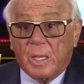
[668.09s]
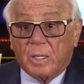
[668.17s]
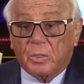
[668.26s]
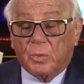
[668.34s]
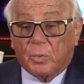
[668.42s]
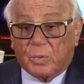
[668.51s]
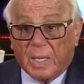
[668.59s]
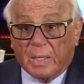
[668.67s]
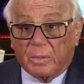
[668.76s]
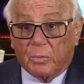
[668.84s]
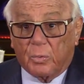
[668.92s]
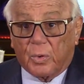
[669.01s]
You
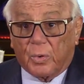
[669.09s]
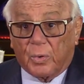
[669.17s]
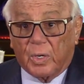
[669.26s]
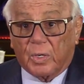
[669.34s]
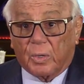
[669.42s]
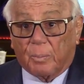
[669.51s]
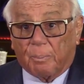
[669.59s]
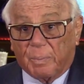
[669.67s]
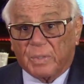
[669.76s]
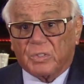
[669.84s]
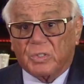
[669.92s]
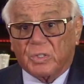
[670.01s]
were in a
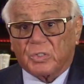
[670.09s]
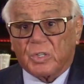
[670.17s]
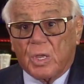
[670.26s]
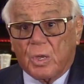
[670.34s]
business